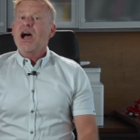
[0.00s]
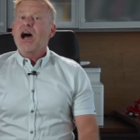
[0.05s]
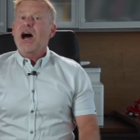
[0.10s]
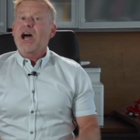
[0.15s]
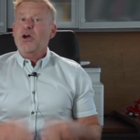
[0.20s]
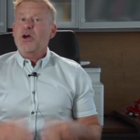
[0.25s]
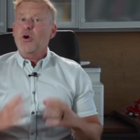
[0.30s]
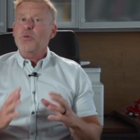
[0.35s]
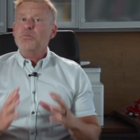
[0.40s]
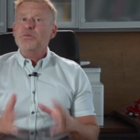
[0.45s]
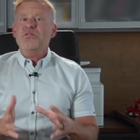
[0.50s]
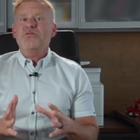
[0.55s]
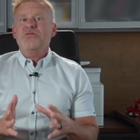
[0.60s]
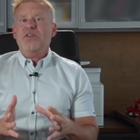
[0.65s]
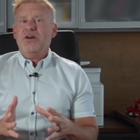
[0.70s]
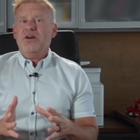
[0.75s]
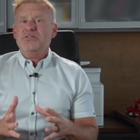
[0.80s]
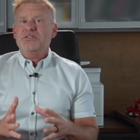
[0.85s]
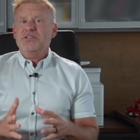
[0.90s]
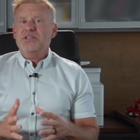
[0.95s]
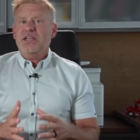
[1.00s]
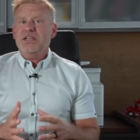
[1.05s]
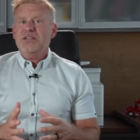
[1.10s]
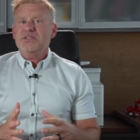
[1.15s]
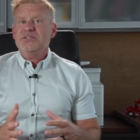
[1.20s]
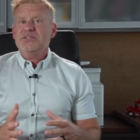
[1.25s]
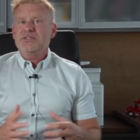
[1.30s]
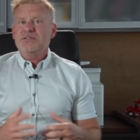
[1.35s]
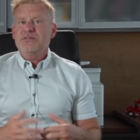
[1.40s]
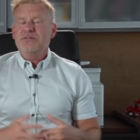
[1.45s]
I hope you found
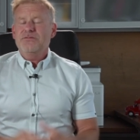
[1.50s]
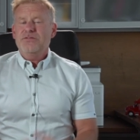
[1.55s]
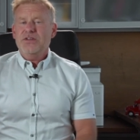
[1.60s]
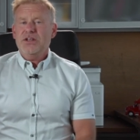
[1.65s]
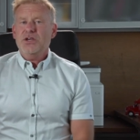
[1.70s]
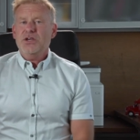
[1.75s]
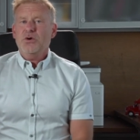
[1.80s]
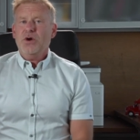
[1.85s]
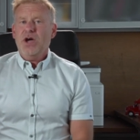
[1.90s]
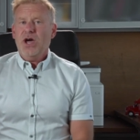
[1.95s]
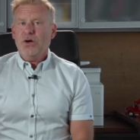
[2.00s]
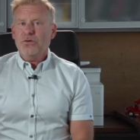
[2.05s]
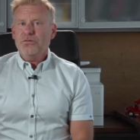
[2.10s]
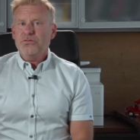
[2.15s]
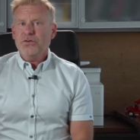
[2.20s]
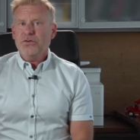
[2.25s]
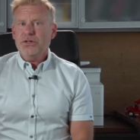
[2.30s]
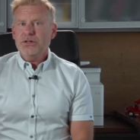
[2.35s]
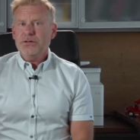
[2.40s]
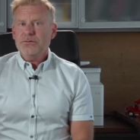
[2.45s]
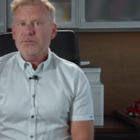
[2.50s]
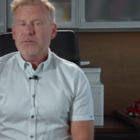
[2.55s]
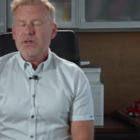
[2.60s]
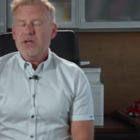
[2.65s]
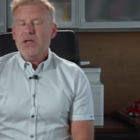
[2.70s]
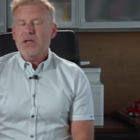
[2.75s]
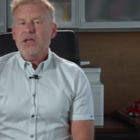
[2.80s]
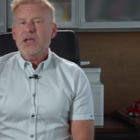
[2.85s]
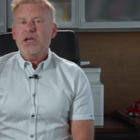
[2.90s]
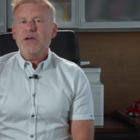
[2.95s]
today's video helpful.
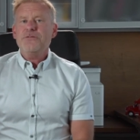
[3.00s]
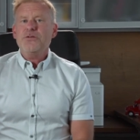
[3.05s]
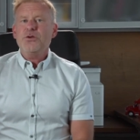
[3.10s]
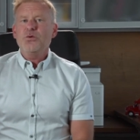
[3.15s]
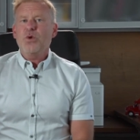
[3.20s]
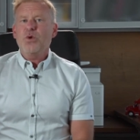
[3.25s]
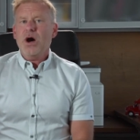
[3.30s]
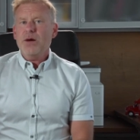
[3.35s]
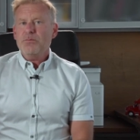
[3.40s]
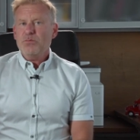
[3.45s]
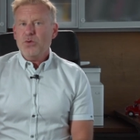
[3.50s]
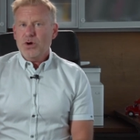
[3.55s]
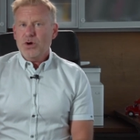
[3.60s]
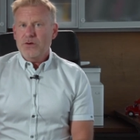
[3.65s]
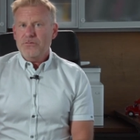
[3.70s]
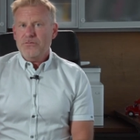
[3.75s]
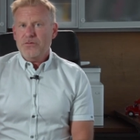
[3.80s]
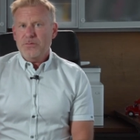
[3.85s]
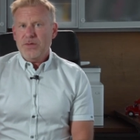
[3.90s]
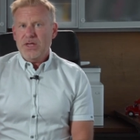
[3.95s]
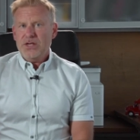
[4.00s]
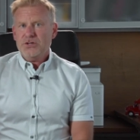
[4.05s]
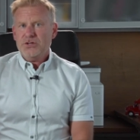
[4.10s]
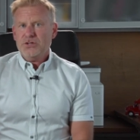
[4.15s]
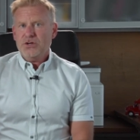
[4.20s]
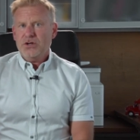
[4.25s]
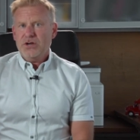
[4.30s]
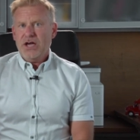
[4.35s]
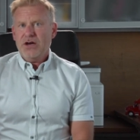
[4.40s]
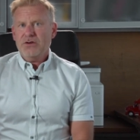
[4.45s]
If you want more information
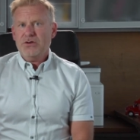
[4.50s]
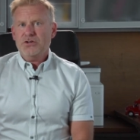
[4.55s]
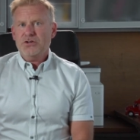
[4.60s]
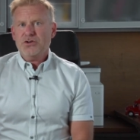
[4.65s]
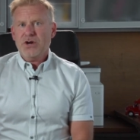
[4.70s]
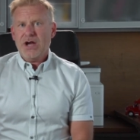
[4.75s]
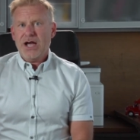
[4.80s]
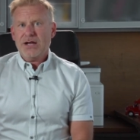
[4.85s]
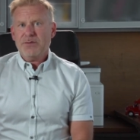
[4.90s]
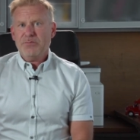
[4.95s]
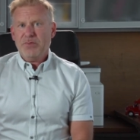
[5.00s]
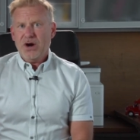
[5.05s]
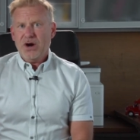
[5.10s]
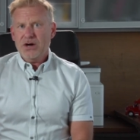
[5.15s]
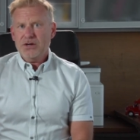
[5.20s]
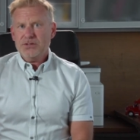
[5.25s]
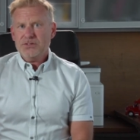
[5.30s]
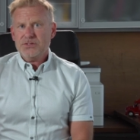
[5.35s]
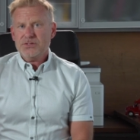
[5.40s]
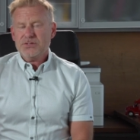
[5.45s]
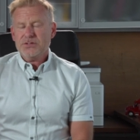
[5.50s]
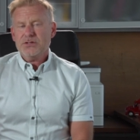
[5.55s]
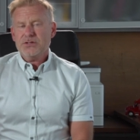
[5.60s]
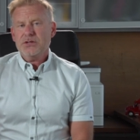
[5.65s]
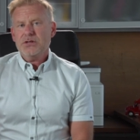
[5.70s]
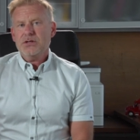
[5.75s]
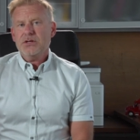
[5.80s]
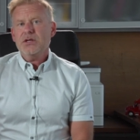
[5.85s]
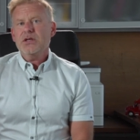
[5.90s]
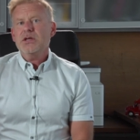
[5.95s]
on how to track parts,
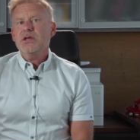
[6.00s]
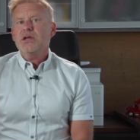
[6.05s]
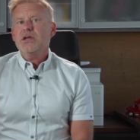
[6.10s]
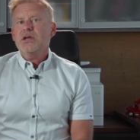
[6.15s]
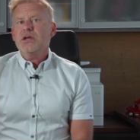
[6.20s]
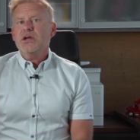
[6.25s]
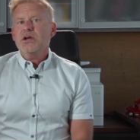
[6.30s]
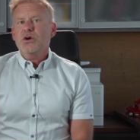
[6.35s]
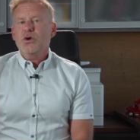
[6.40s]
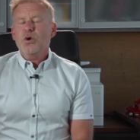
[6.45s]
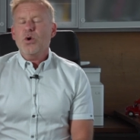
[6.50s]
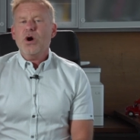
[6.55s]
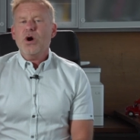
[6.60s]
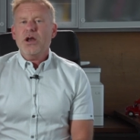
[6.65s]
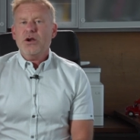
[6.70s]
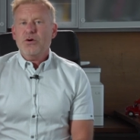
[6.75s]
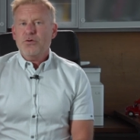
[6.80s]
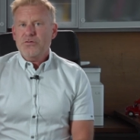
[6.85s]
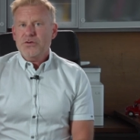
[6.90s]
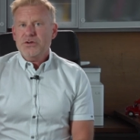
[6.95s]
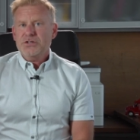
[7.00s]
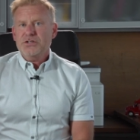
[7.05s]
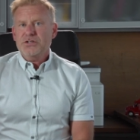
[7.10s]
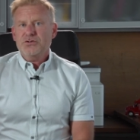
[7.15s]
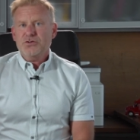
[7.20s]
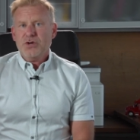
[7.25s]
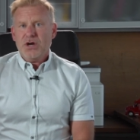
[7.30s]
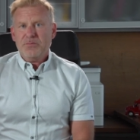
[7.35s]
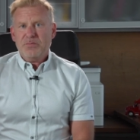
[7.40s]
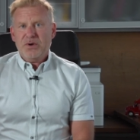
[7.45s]
go on over to
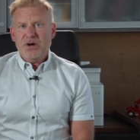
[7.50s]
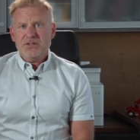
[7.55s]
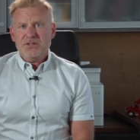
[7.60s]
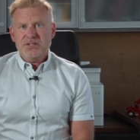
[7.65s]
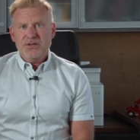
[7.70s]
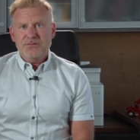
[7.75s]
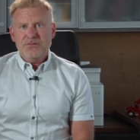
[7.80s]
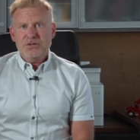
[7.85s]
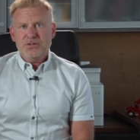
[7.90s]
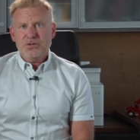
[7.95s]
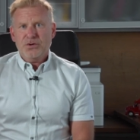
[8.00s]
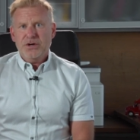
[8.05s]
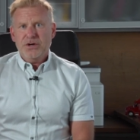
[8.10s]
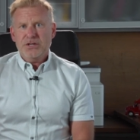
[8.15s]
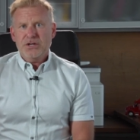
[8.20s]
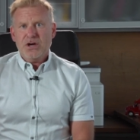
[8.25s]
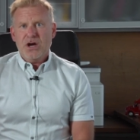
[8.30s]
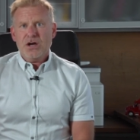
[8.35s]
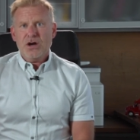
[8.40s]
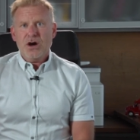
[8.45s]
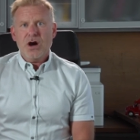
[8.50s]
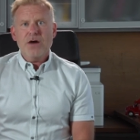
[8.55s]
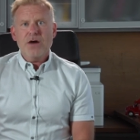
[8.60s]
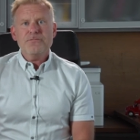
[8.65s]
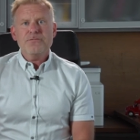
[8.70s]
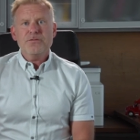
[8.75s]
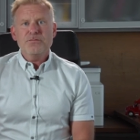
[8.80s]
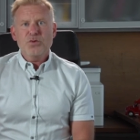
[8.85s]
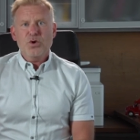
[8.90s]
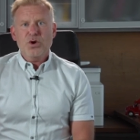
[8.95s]
truckpartsinventory.com
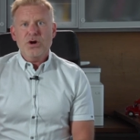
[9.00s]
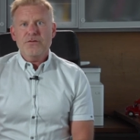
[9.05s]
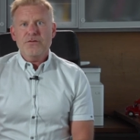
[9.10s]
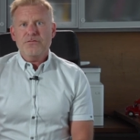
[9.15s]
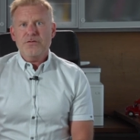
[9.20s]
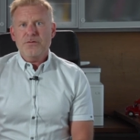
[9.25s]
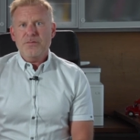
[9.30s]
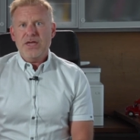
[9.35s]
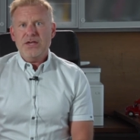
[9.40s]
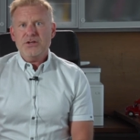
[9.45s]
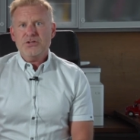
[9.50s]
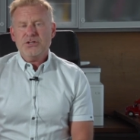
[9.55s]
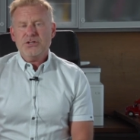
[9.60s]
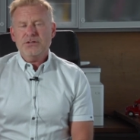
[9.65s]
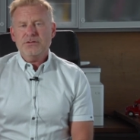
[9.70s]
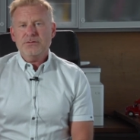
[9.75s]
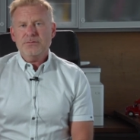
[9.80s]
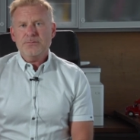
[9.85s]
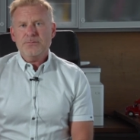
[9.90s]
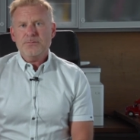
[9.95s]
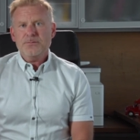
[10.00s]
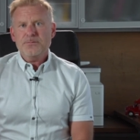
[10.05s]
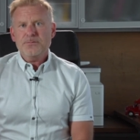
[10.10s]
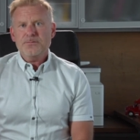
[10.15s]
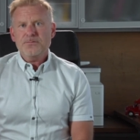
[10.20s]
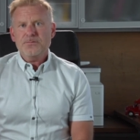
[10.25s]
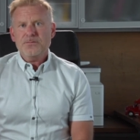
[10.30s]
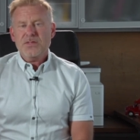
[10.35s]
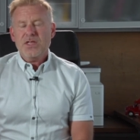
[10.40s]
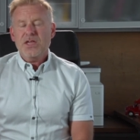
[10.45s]
for more information.
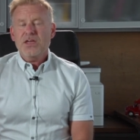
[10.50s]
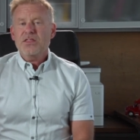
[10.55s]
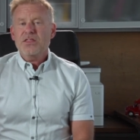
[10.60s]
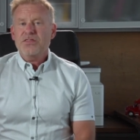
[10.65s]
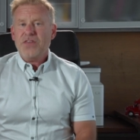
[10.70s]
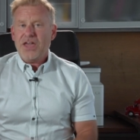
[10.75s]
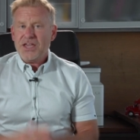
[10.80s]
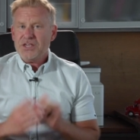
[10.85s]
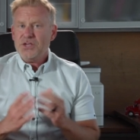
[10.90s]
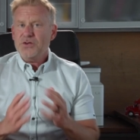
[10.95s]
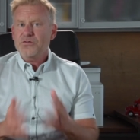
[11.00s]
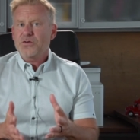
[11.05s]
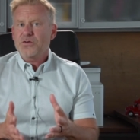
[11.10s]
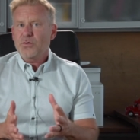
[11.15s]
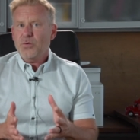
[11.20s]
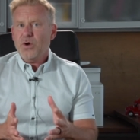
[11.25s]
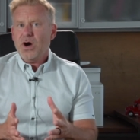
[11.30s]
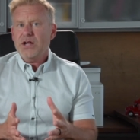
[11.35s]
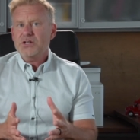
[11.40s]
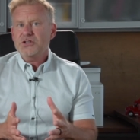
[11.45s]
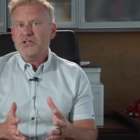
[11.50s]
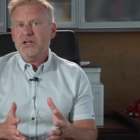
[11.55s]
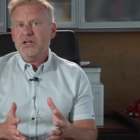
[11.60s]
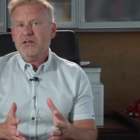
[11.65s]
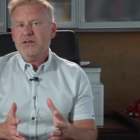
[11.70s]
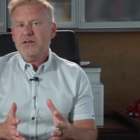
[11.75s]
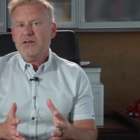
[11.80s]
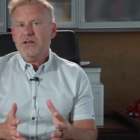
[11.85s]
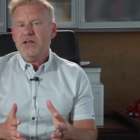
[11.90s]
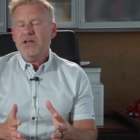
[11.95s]
Thank you for
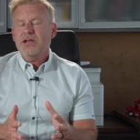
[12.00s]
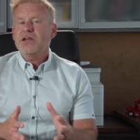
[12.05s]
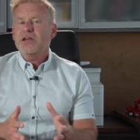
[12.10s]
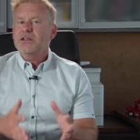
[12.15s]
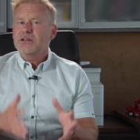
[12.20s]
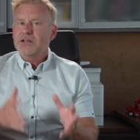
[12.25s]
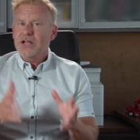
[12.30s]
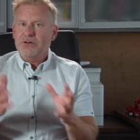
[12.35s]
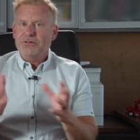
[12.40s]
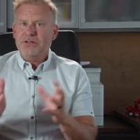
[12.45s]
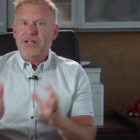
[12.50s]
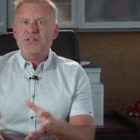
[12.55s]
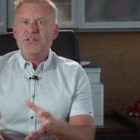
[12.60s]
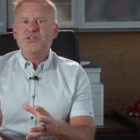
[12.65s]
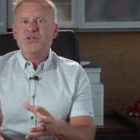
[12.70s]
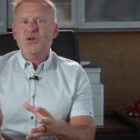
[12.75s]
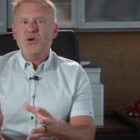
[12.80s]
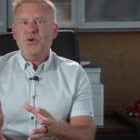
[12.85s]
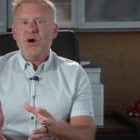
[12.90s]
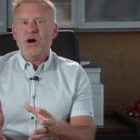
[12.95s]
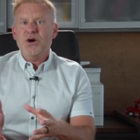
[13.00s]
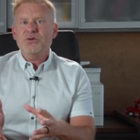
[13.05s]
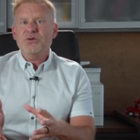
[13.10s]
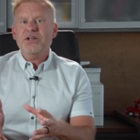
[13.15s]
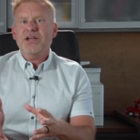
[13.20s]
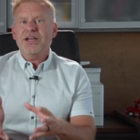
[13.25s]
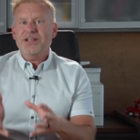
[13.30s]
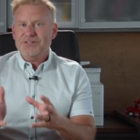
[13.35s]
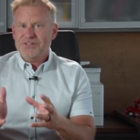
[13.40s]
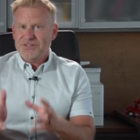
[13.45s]
watching. Now let's go
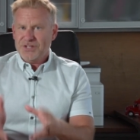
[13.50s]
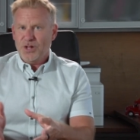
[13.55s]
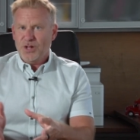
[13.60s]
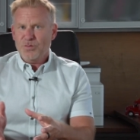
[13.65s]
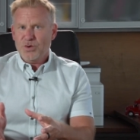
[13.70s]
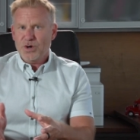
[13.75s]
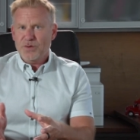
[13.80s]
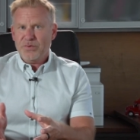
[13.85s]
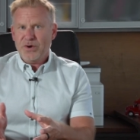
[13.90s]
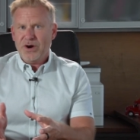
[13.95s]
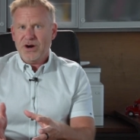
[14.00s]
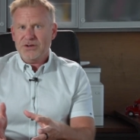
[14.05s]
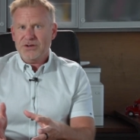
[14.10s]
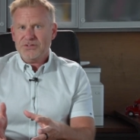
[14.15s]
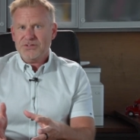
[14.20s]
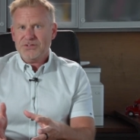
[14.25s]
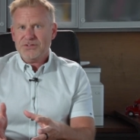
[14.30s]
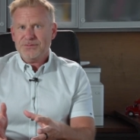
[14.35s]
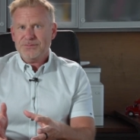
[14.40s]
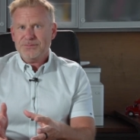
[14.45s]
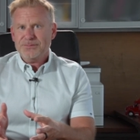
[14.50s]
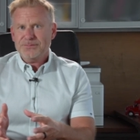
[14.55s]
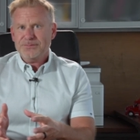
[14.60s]
out and sell more parts.